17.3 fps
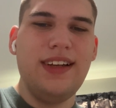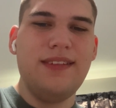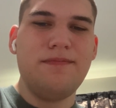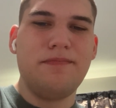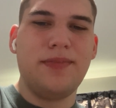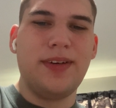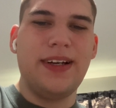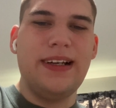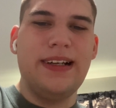
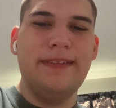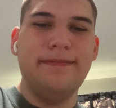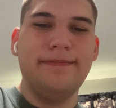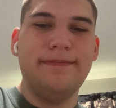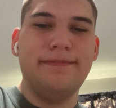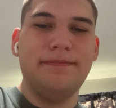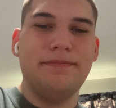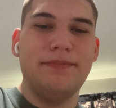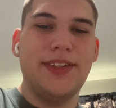
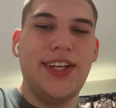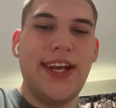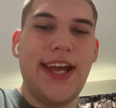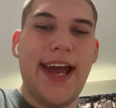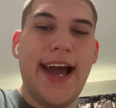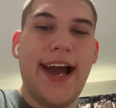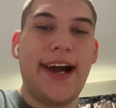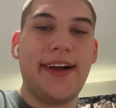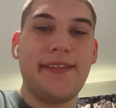But
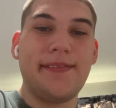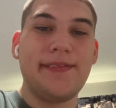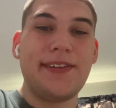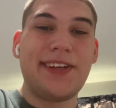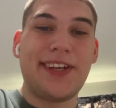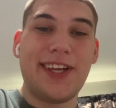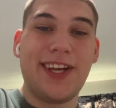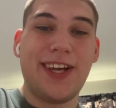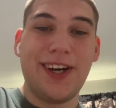yeah,
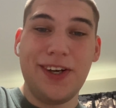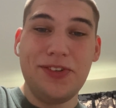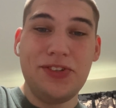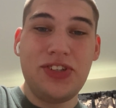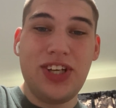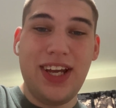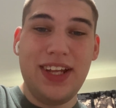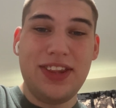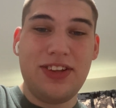go
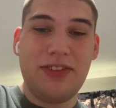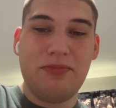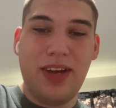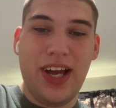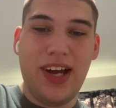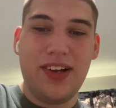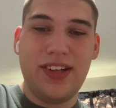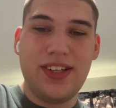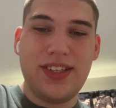check them
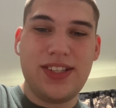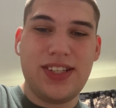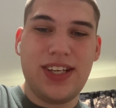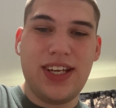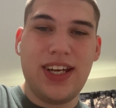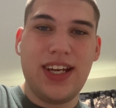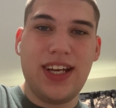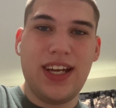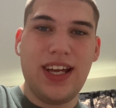out and
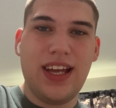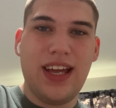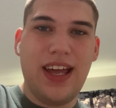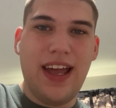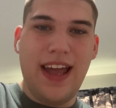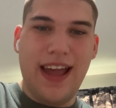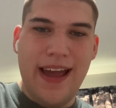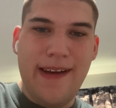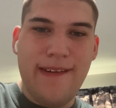see
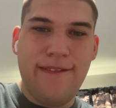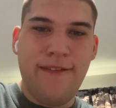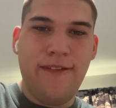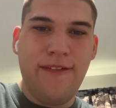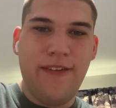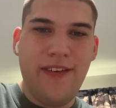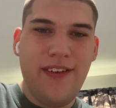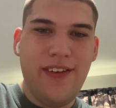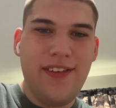if
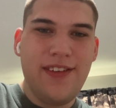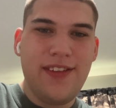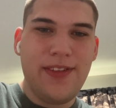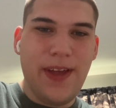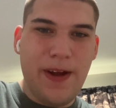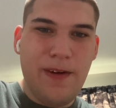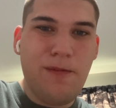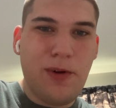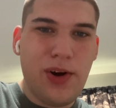
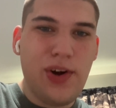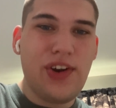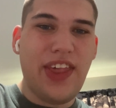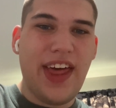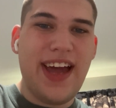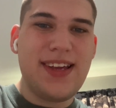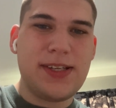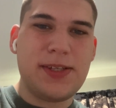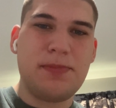they were
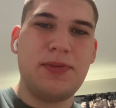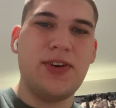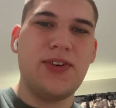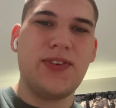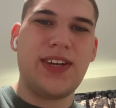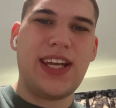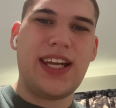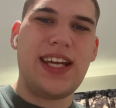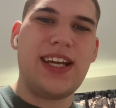that
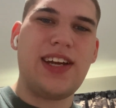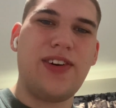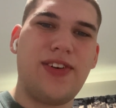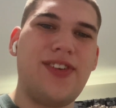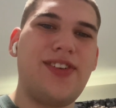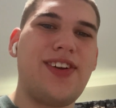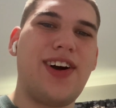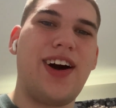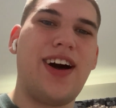spooky
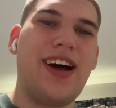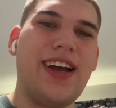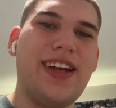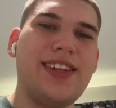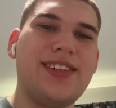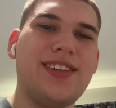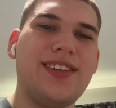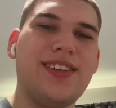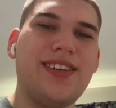or
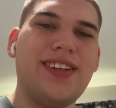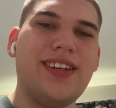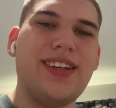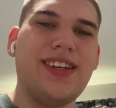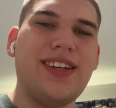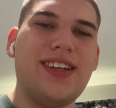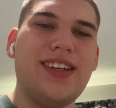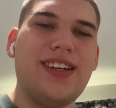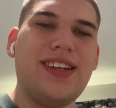not.
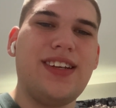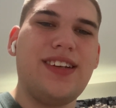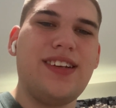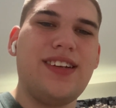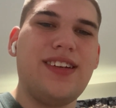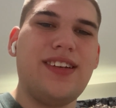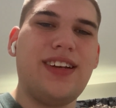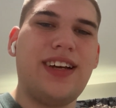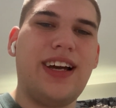
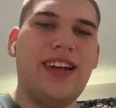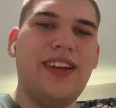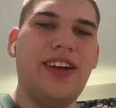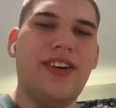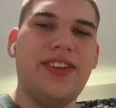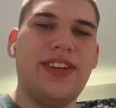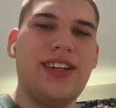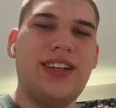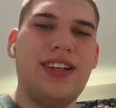I
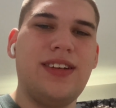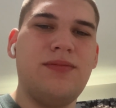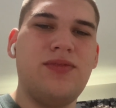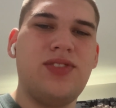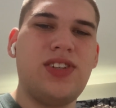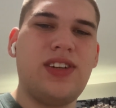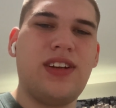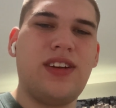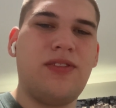know the
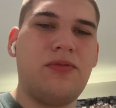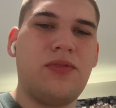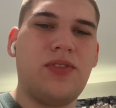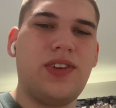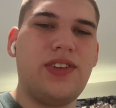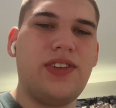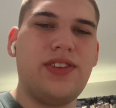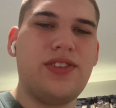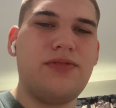MGM
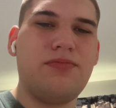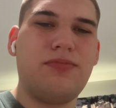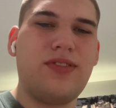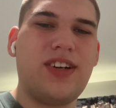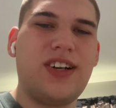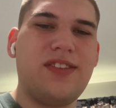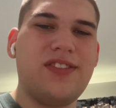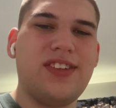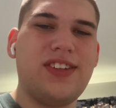one is
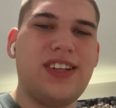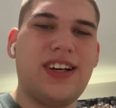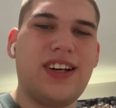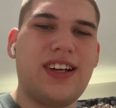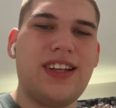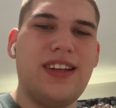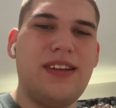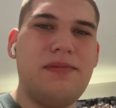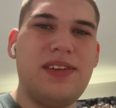probably
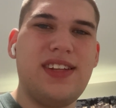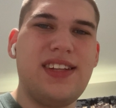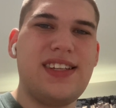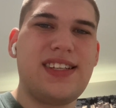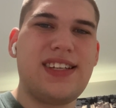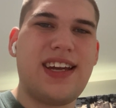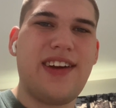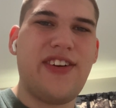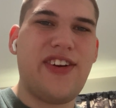not going to be the
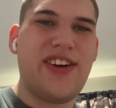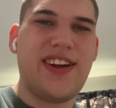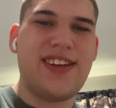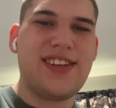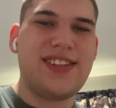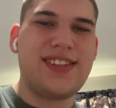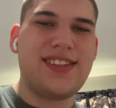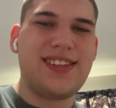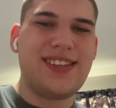
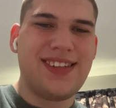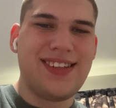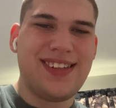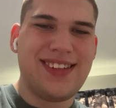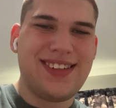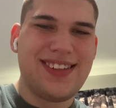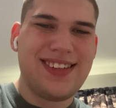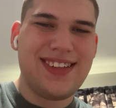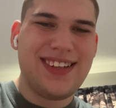
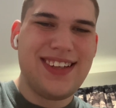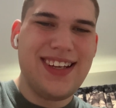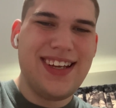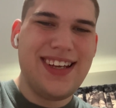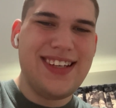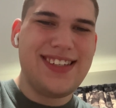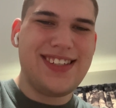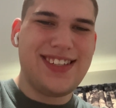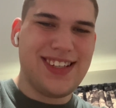scariest.
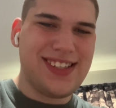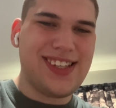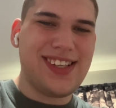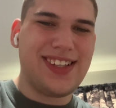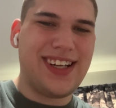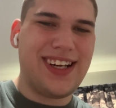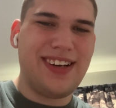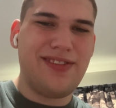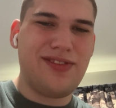It's just a
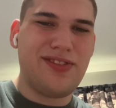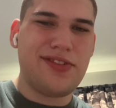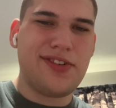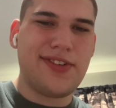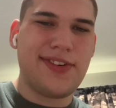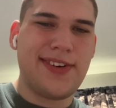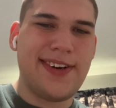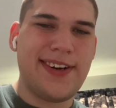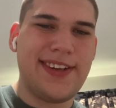lot of
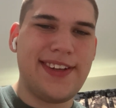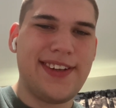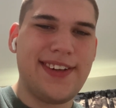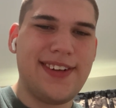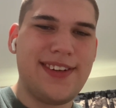roaring.